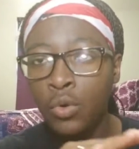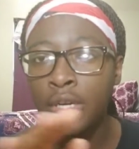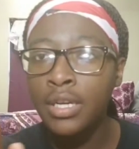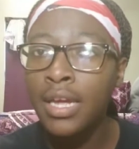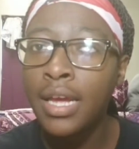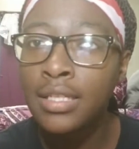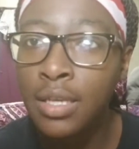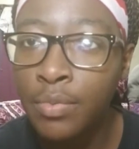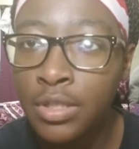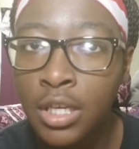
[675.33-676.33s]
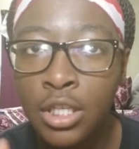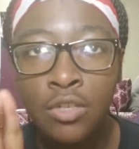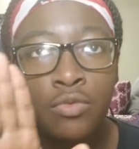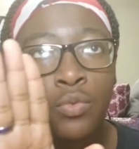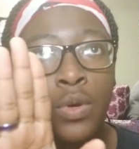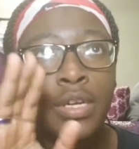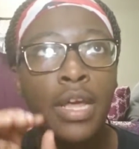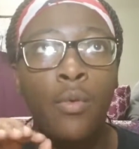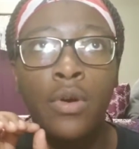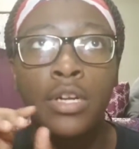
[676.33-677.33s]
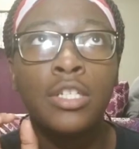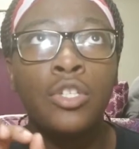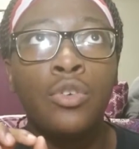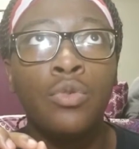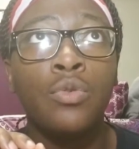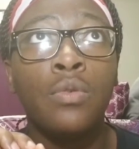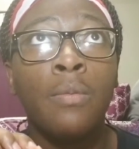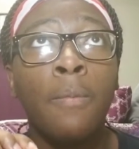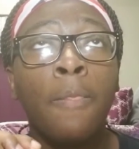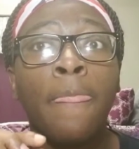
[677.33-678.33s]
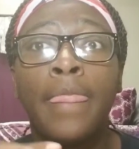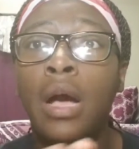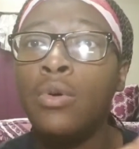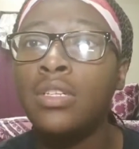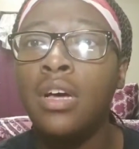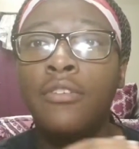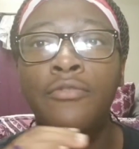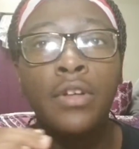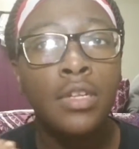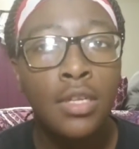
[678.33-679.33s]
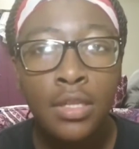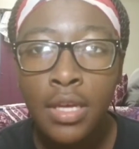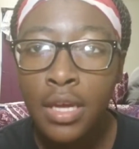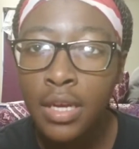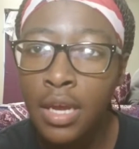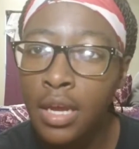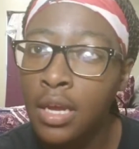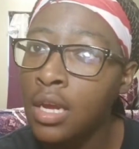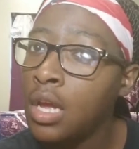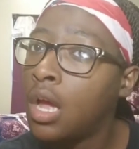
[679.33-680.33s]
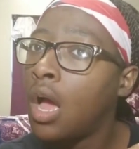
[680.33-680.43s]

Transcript: working at asset protection, was one day where this dude, I was not feeling it that day.